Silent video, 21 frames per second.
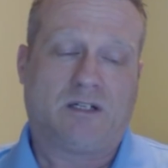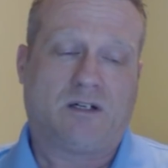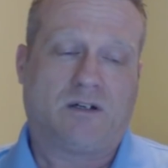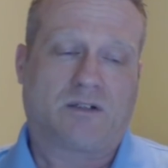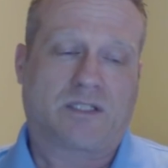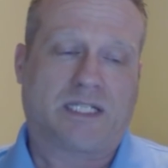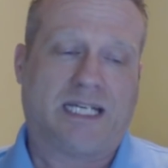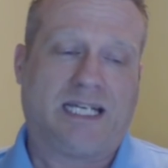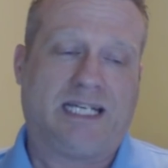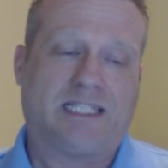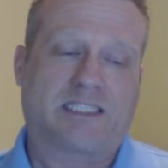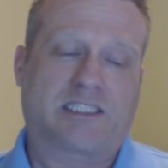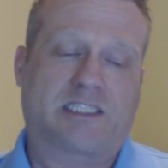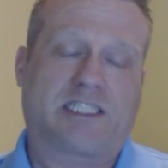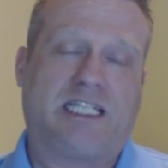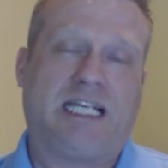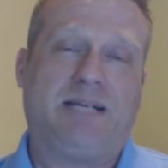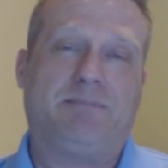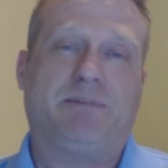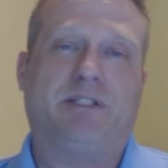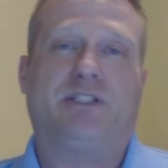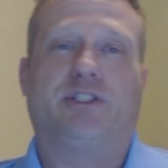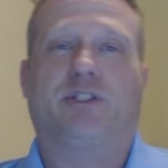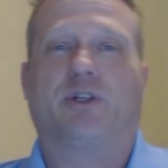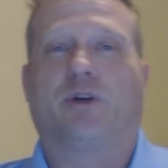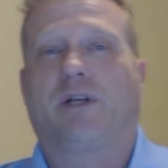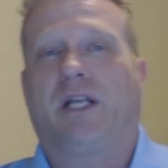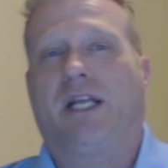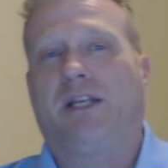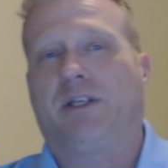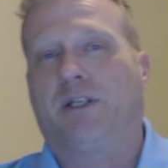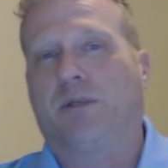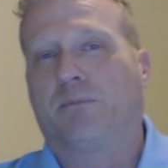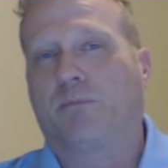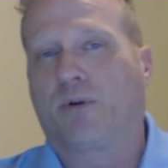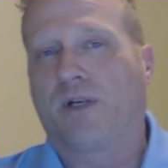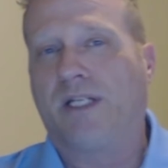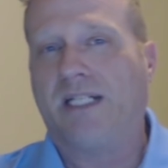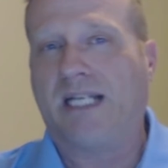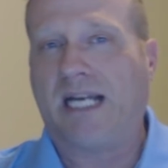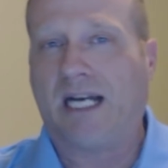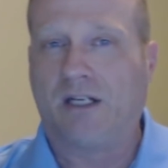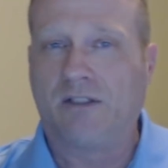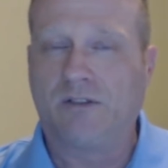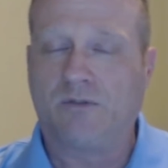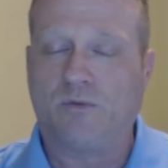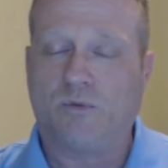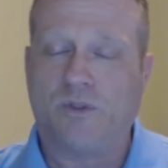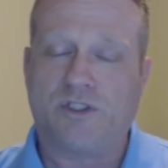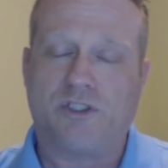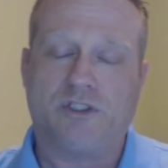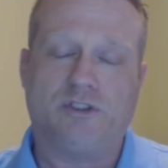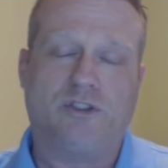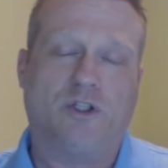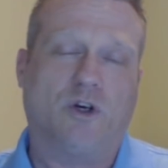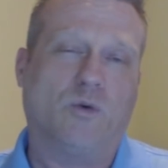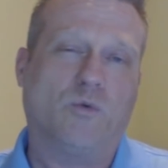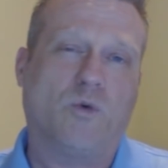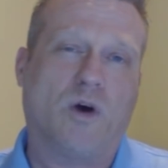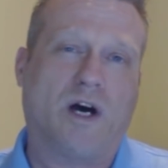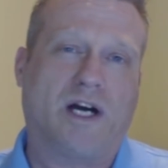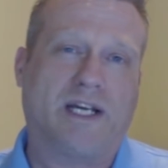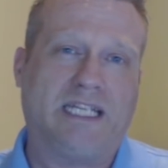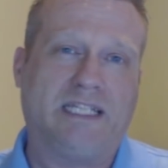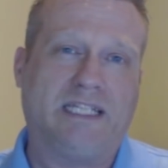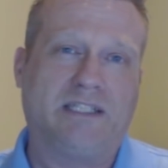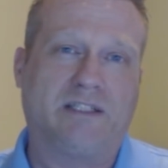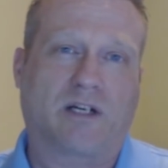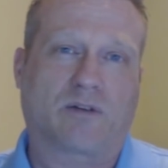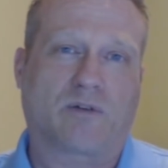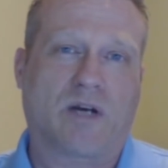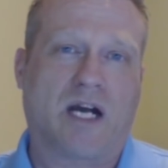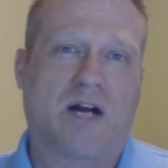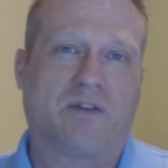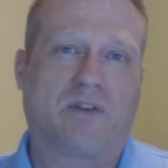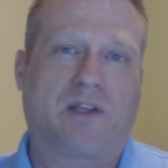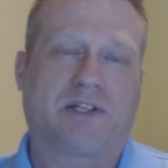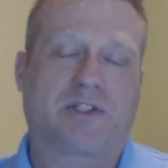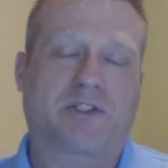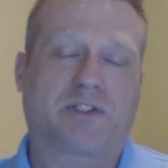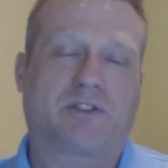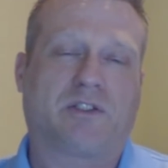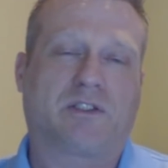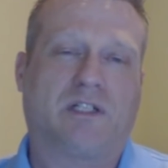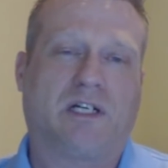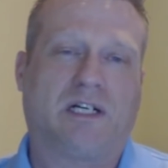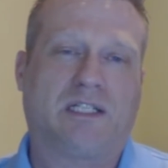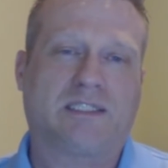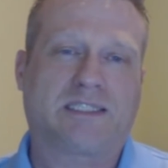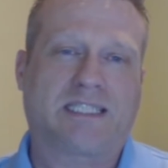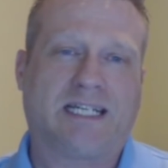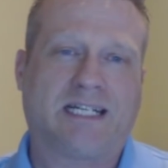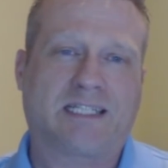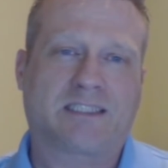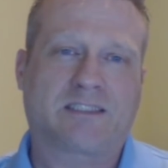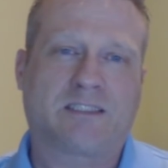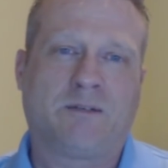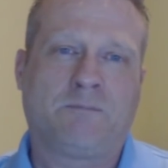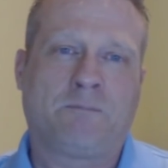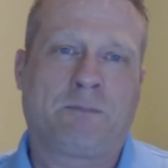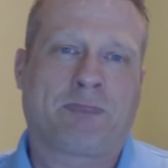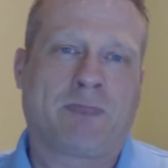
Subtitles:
Okay, it's keeping dirt and debris out, which you don't want in around the electrical contacts.